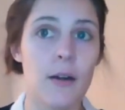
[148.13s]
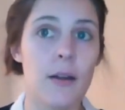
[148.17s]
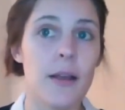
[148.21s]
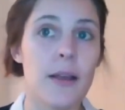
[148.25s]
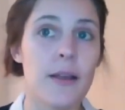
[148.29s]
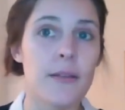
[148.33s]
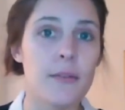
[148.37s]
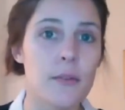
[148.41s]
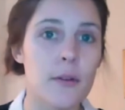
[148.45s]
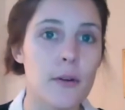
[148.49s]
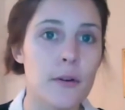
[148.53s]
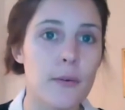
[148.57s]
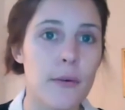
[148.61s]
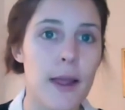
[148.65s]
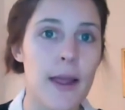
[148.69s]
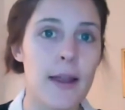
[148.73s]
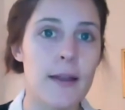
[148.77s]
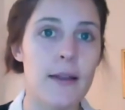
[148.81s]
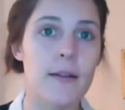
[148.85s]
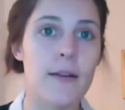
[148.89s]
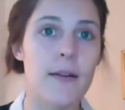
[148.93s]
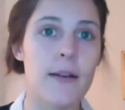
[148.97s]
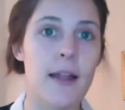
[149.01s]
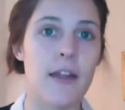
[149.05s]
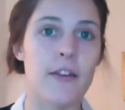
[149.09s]
is to create
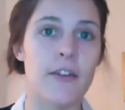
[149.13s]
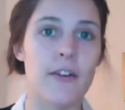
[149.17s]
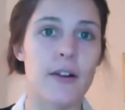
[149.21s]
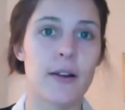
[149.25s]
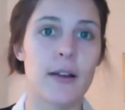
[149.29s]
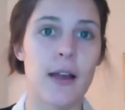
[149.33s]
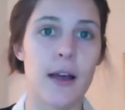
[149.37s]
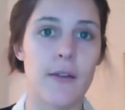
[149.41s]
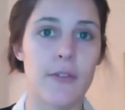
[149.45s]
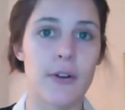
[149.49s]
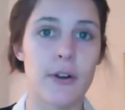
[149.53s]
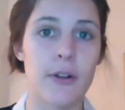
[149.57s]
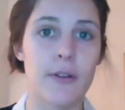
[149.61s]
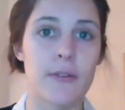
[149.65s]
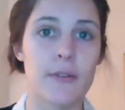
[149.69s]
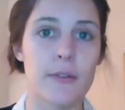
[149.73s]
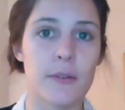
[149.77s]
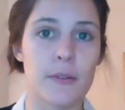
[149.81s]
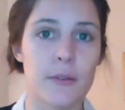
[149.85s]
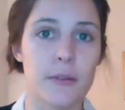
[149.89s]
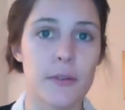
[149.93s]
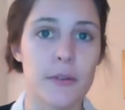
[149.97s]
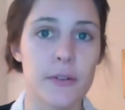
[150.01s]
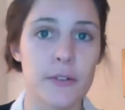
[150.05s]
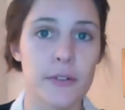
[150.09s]
international governance
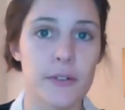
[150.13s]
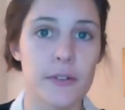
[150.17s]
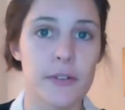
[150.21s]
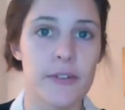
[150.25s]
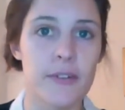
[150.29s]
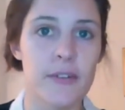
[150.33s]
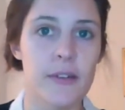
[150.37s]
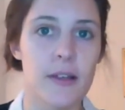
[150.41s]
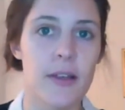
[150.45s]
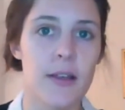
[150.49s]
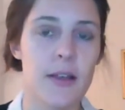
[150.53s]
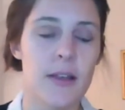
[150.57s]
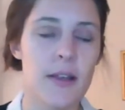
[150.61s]
solutions